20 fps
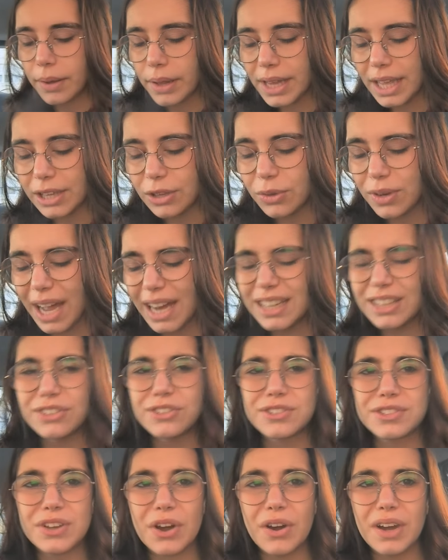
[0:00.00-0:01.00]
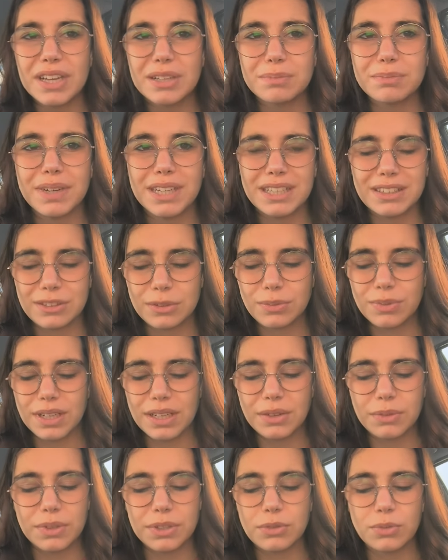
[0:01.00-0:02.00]
Like you kind of saw it, but it's
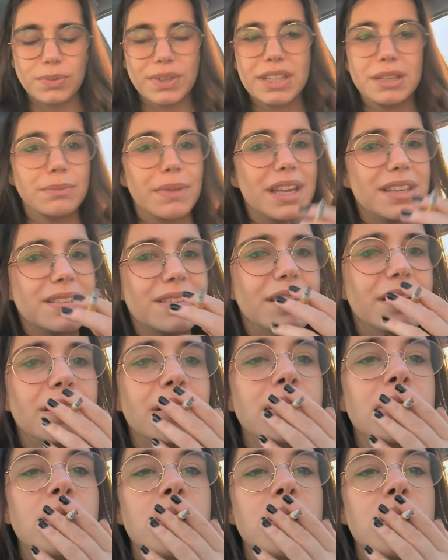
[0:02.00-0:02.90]
it was really messy.